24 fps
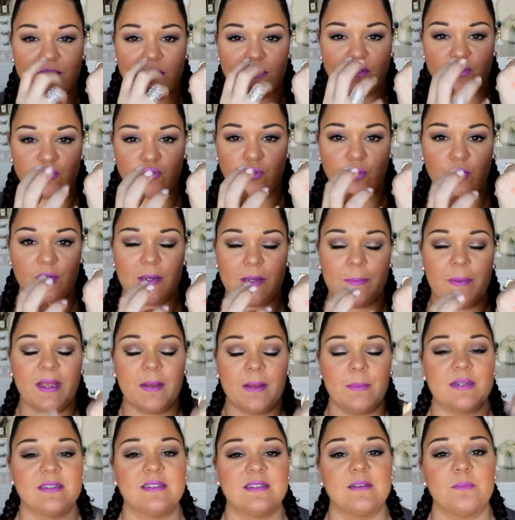strongly
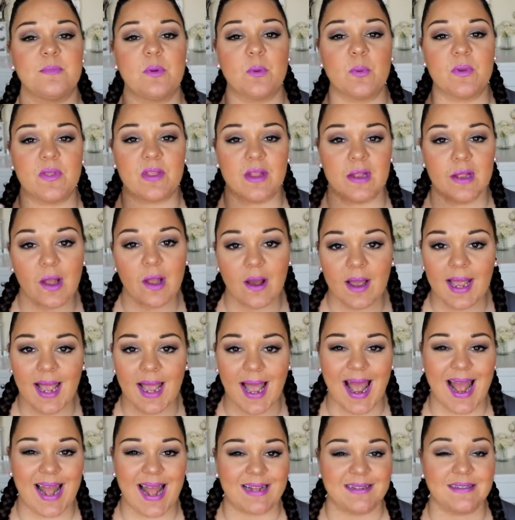pigmented, but with a light
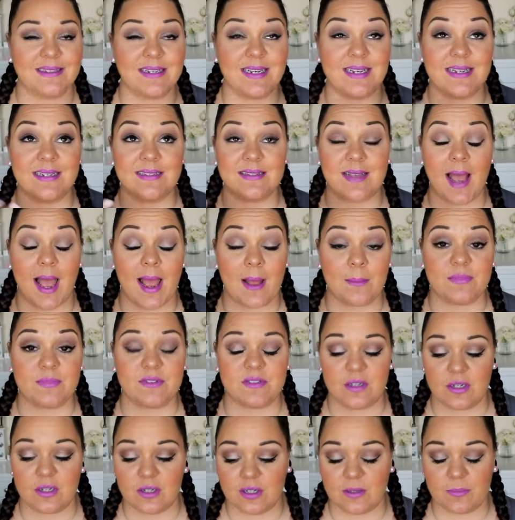hand, it is
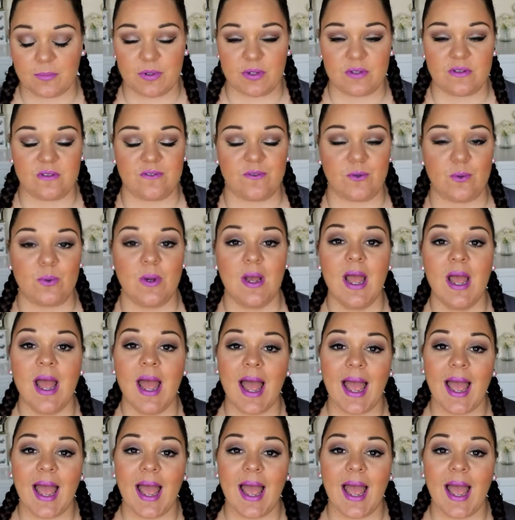absolutely beautiful.